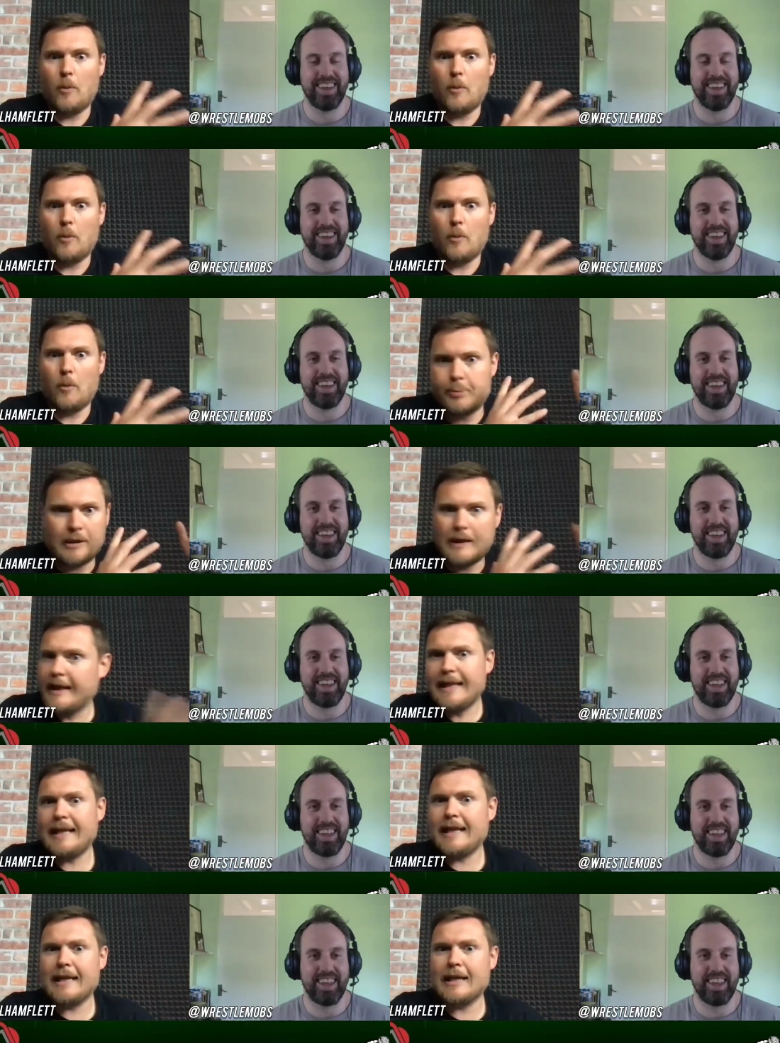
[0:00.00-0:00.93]

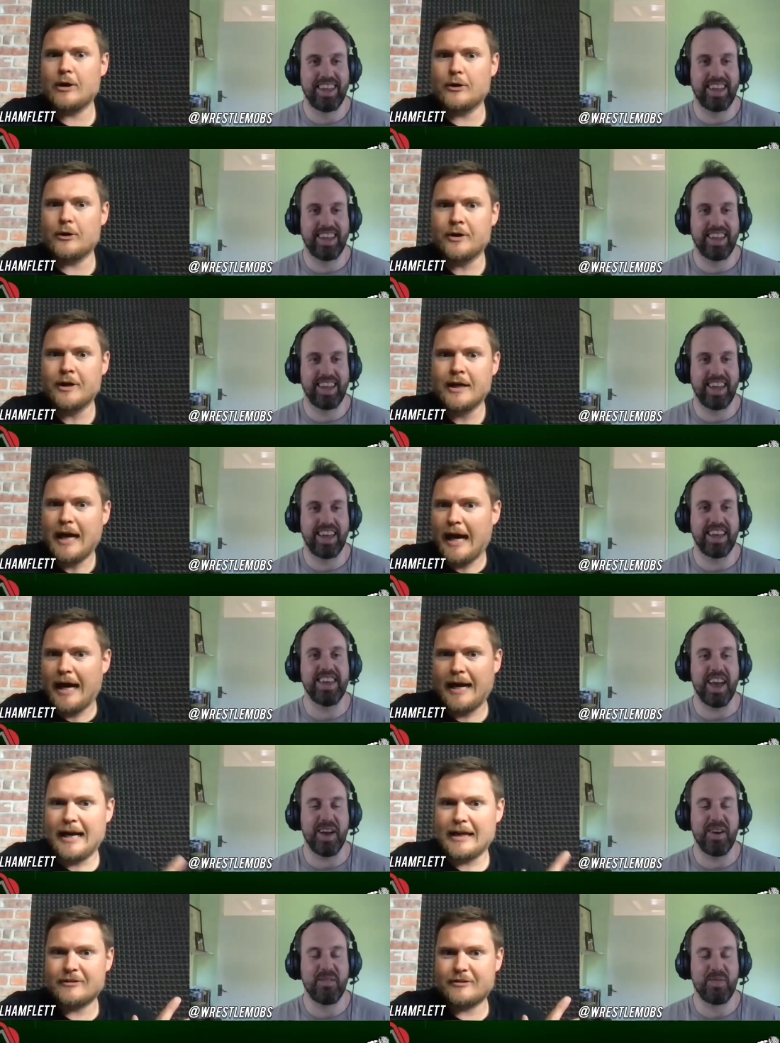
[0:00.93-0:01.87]
Speaker 1: completely alone and
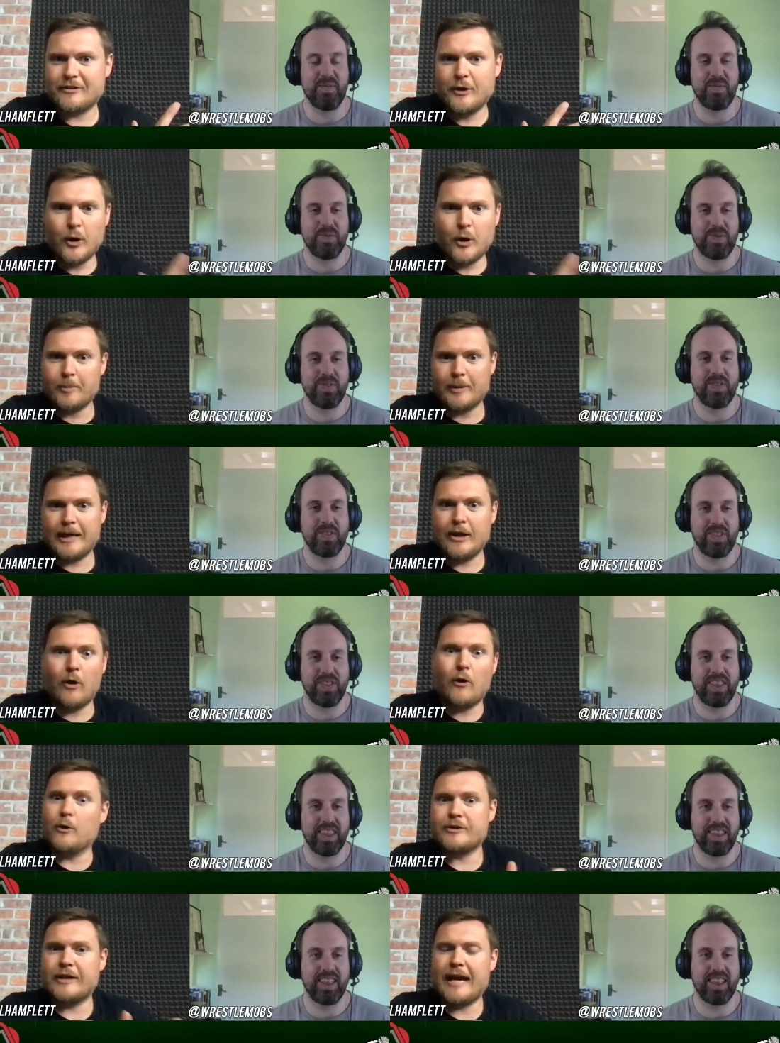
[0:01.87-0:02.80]
yeah. has nobody
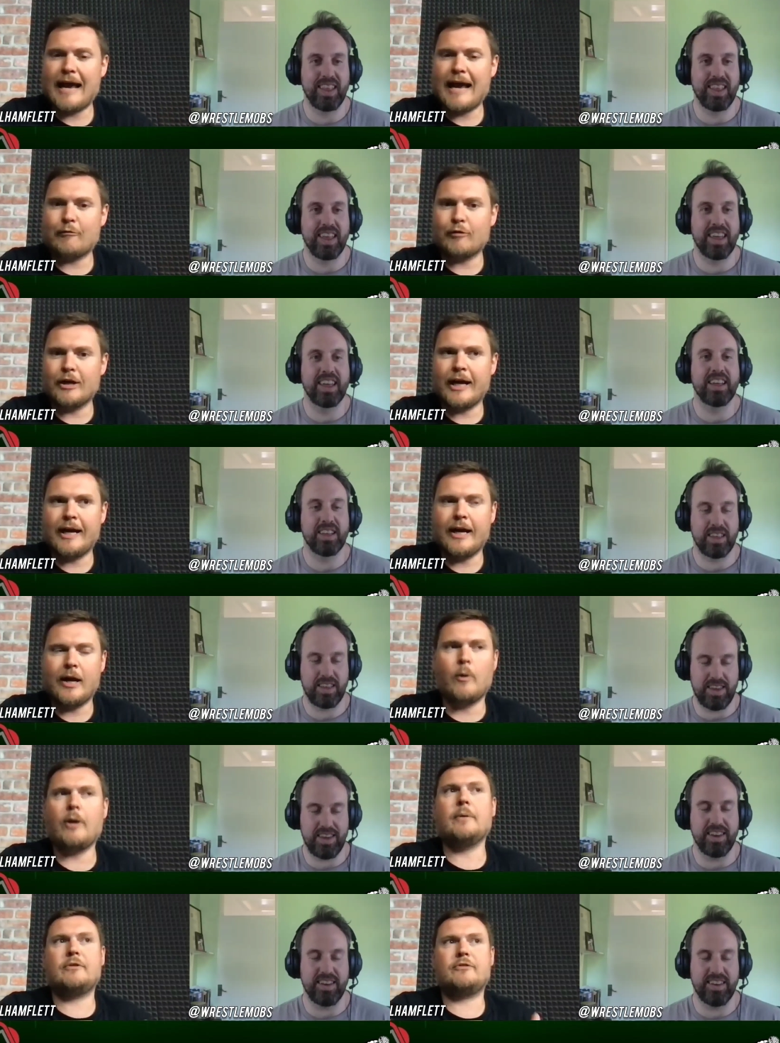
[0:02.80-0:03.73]
all day, every day. And
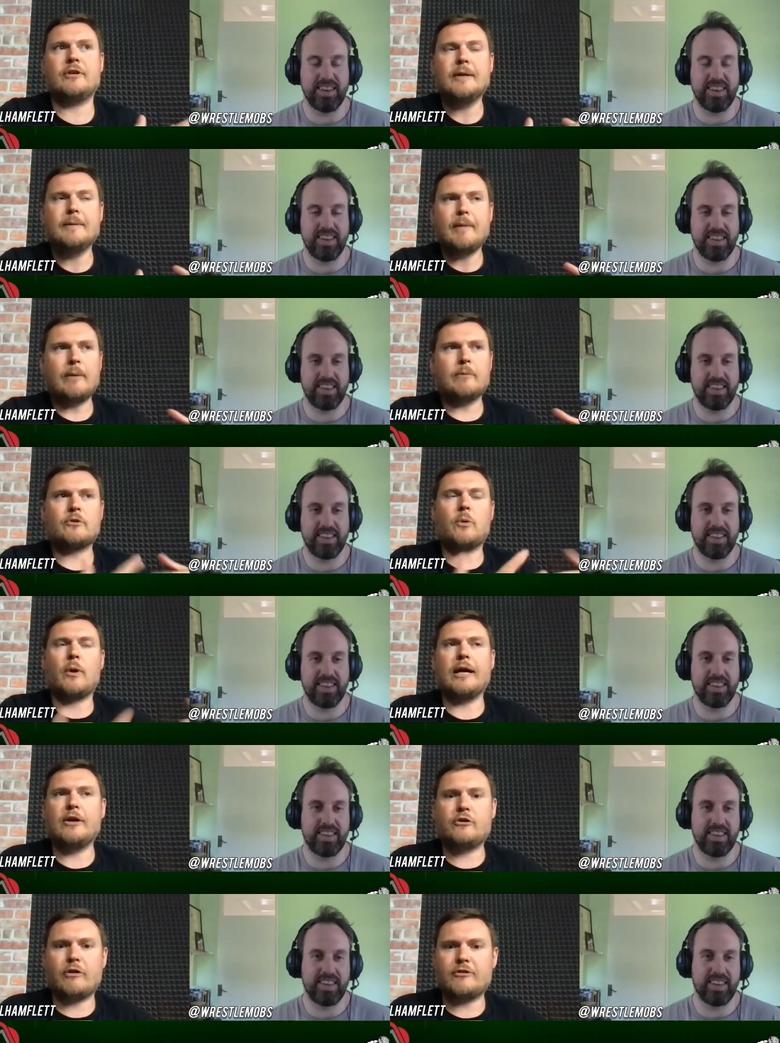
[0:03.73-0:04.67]
we was, it was quite
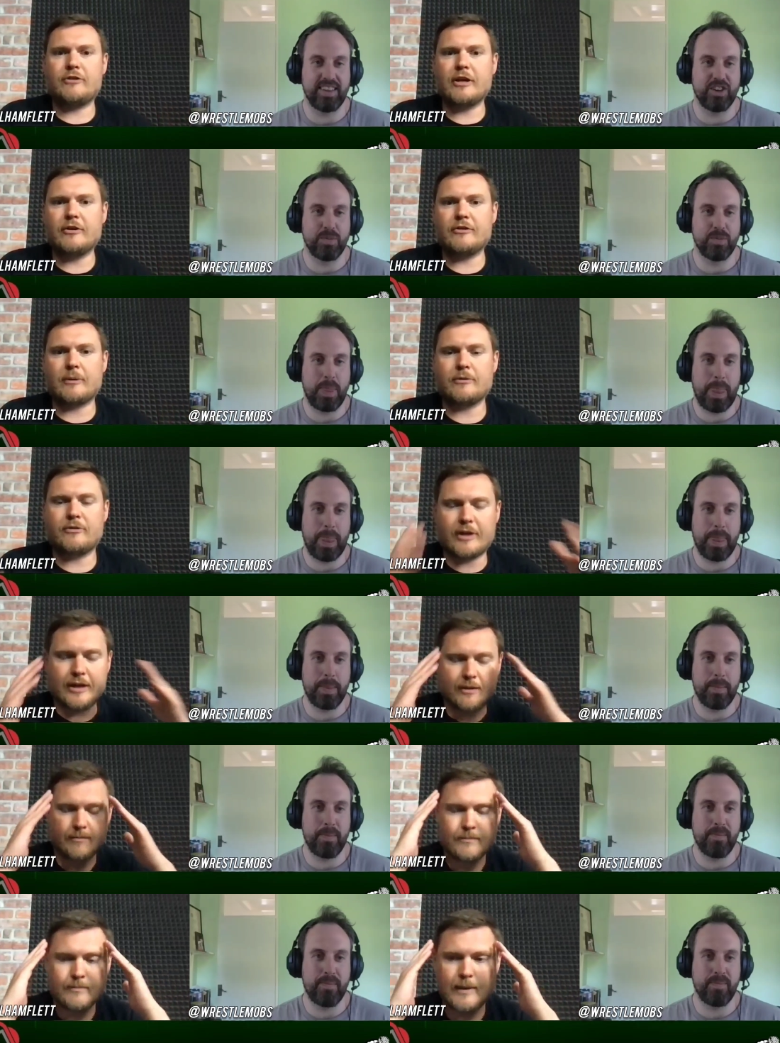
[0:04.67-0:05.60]
interesting, because I was
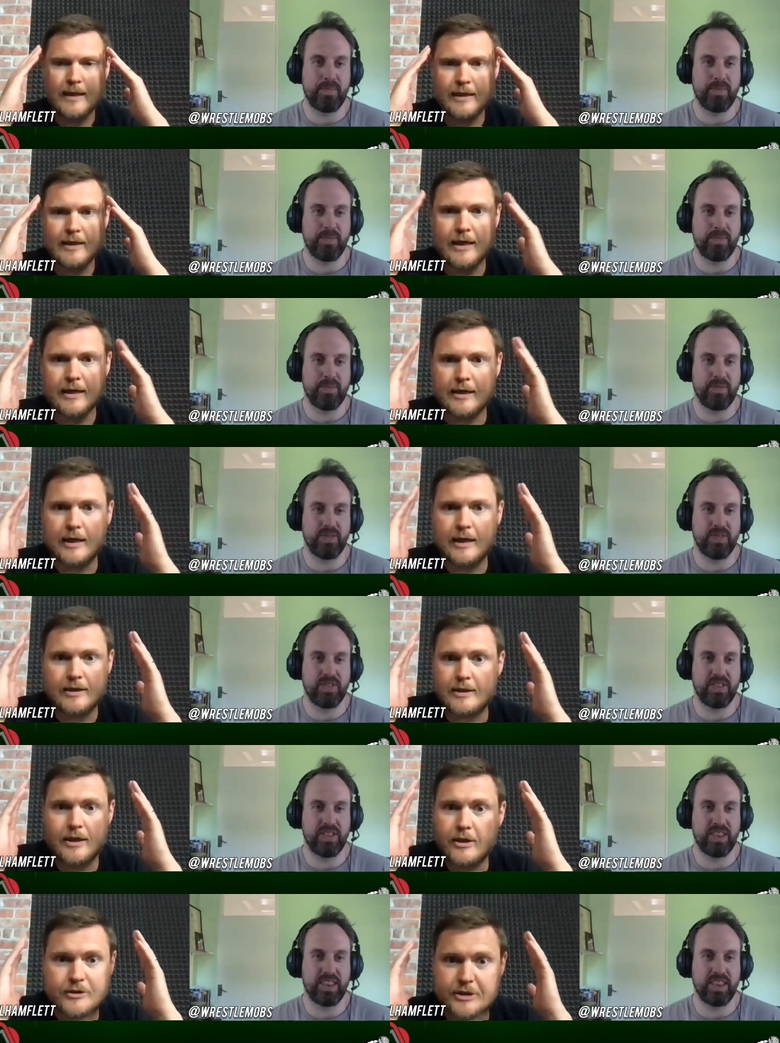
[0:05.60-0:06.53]
thinking, man, I, I
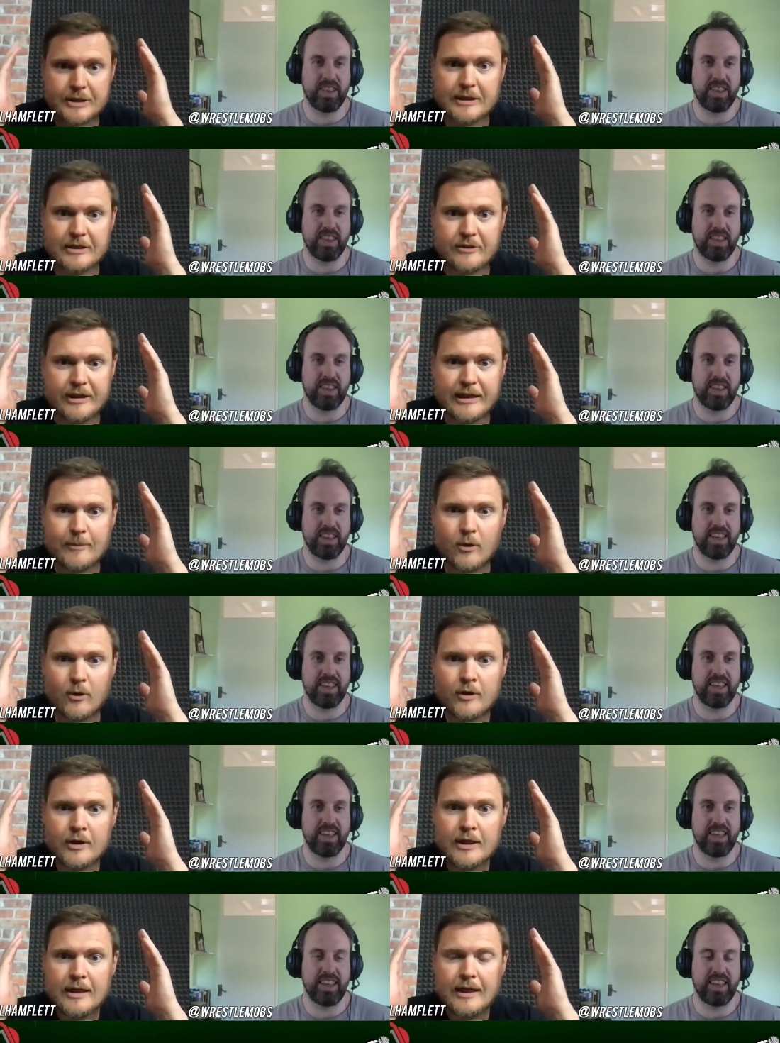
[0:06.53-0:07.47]
can't do this
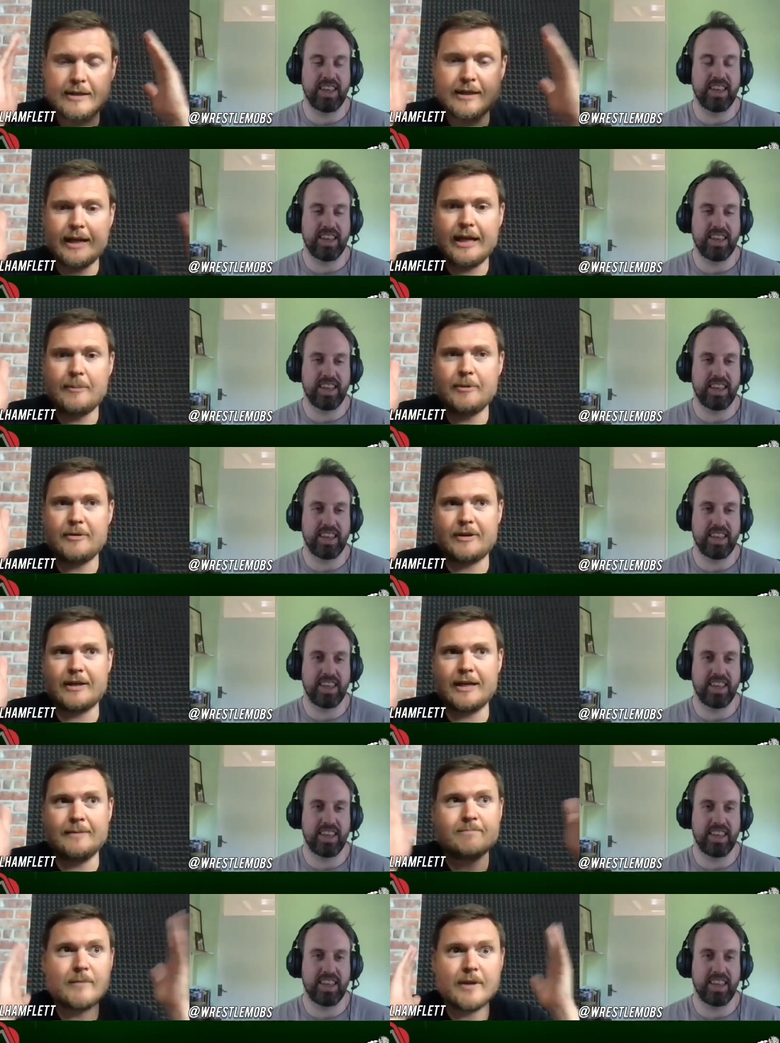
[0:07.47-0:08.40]
anymore. And then he'd be
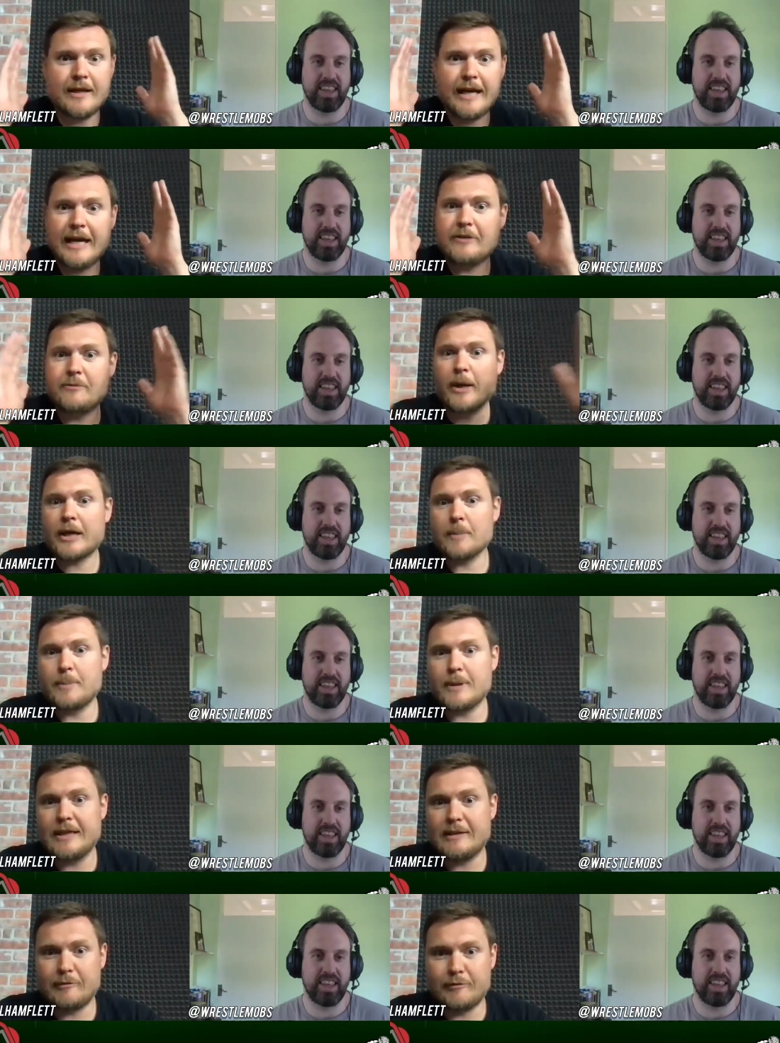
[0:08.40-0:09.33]
thinking, here's my
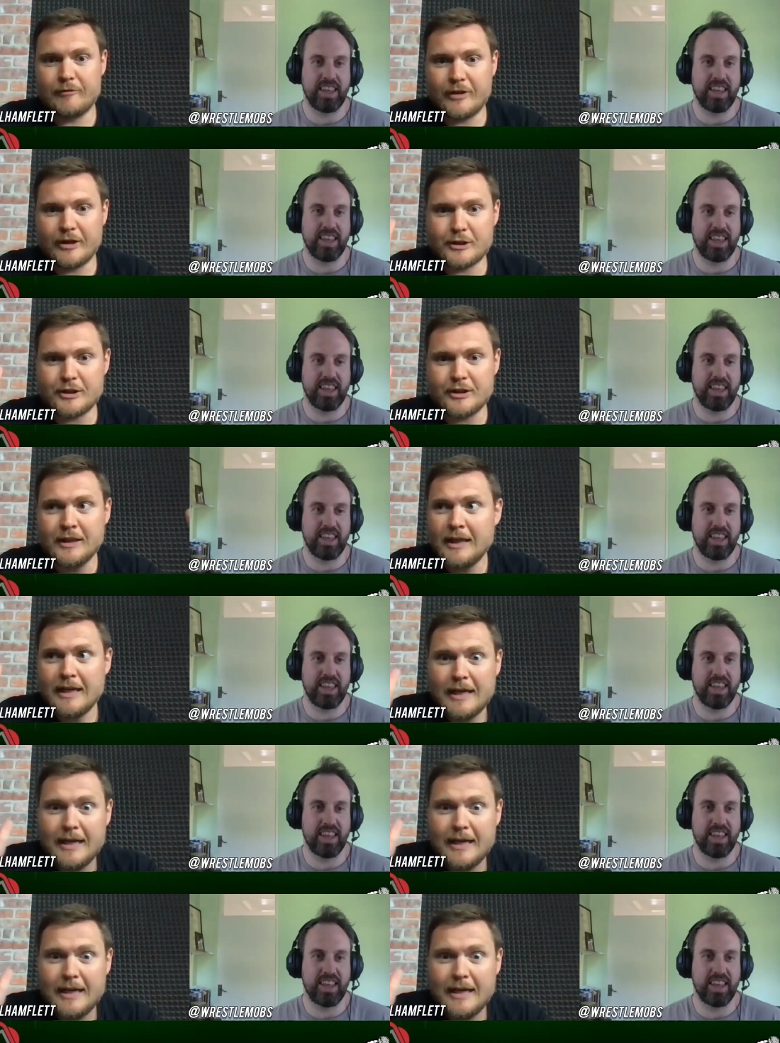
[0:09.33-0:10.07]
completely different version,